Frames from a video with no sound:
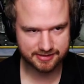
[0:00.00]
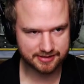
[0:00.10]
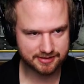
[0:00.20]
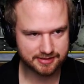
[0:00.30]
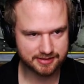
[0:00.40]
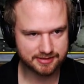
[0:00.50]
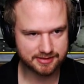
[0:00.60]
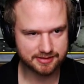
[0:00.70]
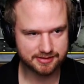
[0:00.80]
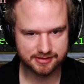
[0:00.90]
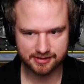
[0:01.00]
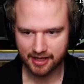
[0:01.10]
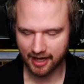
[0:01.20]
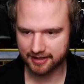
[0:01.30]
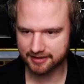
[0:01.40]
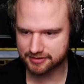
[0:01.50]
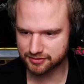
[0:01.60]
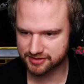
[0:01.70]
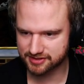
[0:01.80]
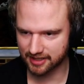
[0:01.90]
dun, dun, dun, dun. I need
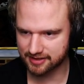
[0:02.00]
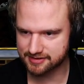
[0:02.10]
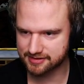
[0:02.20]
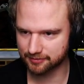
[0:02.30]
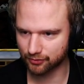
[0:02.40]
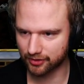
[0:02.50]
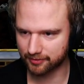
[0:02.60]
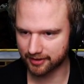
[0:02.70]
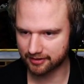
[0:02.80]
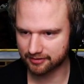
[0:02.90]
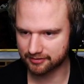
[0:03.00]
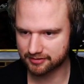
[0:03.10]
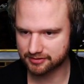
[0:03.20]
to sell somewhere, my god.